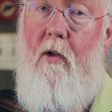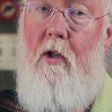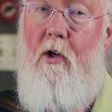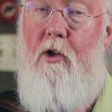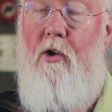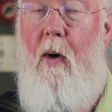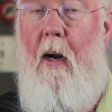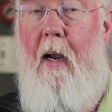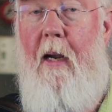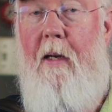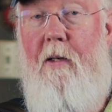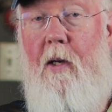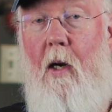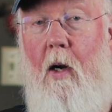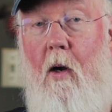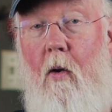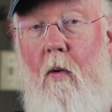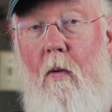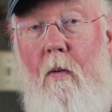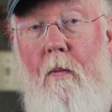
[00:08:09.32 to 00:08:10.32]

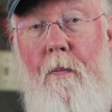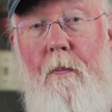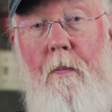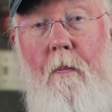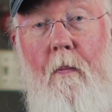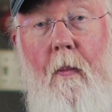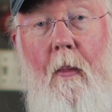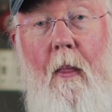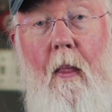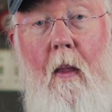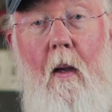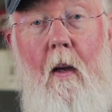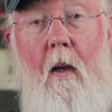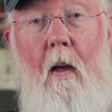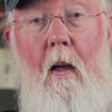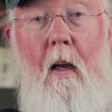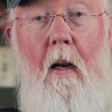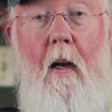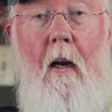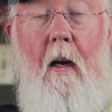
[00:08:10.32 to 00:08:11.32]
tritone,
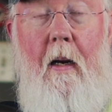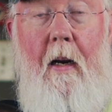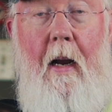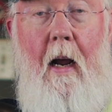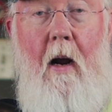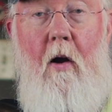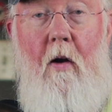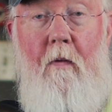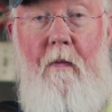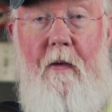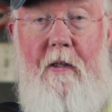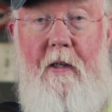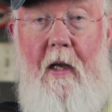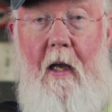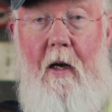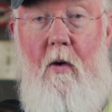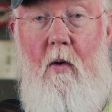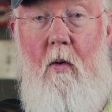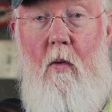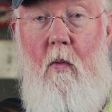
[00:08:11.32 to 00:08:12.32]
now all of a
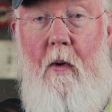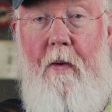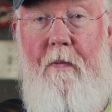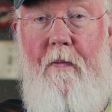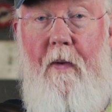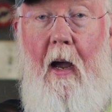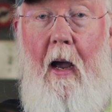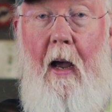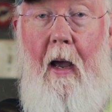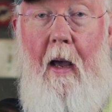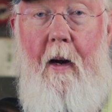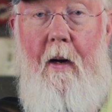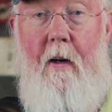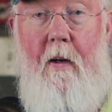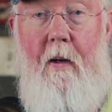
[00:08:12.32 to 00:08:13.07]
sudden we've got